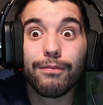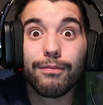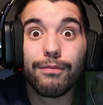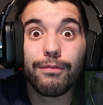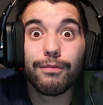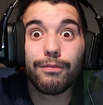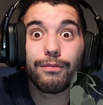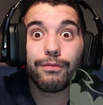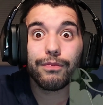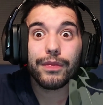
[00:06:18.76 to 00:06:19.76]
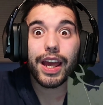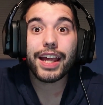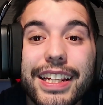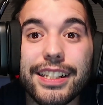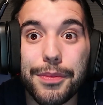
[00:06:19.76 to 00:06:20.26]
Huh?
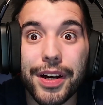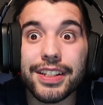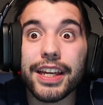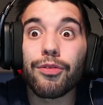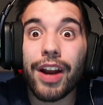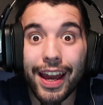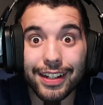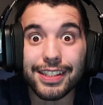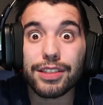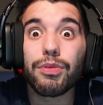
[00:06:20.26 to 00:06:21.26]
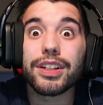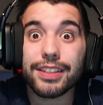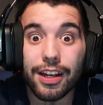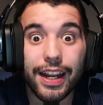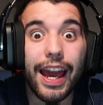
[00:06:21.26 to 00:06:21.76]
And he's about to get wrecked, is
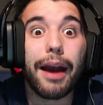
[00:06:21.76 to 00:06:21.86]
what's gonna